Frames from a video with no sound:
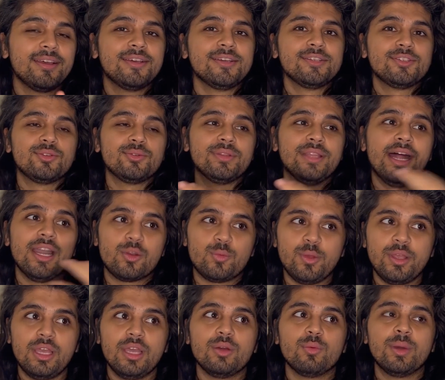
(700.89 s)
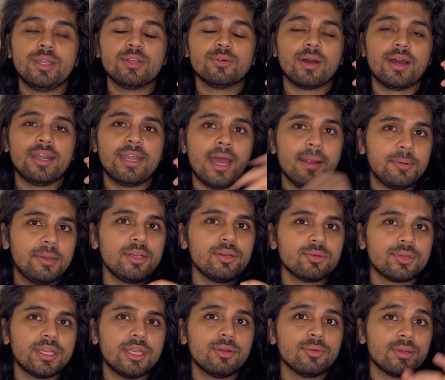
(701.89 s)
So that way, when you're adapting to
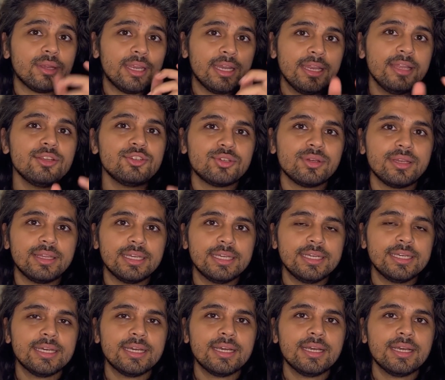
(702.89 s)
keto initially,